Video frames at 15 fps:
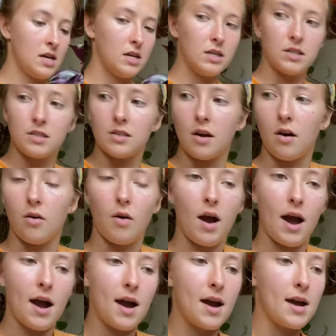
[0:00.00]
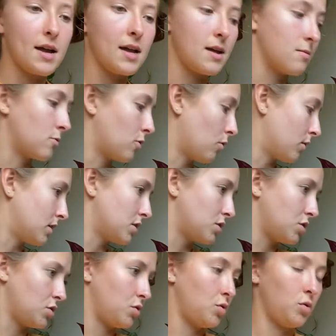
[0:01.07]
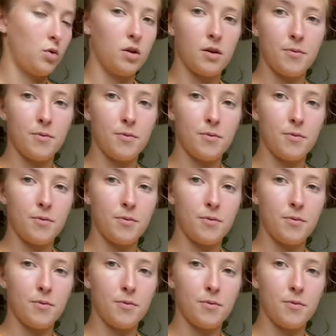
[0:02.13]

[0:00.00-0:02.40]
So I am going to